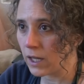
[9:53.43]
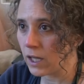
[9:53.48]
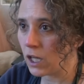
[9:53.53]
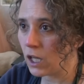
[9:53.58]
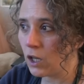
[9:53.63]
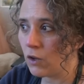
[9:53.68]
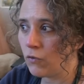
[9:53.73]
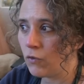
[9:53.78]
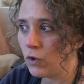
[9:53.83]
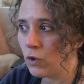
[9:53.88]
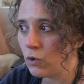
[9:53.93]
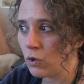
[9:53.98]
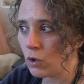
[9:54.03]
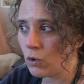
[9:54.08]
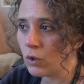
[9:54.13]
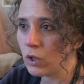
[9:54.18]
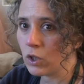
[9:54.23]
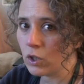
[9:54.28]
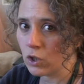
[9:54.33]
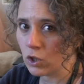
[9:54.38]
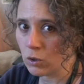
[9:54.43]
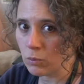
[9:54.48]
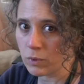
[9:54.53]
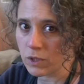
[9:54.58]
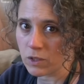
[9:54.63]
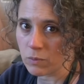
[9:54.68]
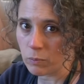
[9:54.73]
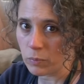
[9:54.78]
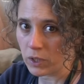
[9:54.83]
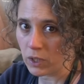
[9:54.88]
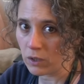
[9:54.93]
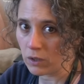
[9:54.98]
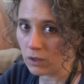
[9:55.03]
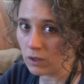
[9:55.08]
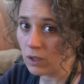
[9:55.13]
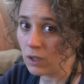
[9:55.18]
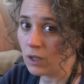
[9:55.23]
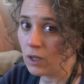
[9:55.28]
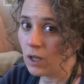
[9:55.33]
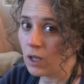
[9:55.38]
Like if you know an herb is
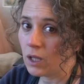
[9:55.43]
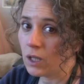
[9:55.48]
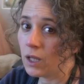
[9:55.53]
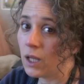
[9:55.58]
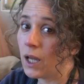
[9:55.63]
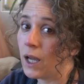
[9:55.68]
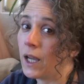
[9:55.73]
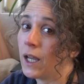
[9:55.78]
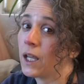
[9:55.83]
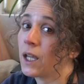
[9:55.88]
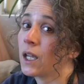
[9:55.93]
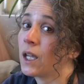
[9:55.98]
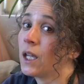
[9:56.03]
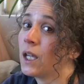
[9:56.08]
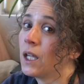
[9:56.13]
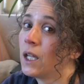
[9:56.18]
bitter, like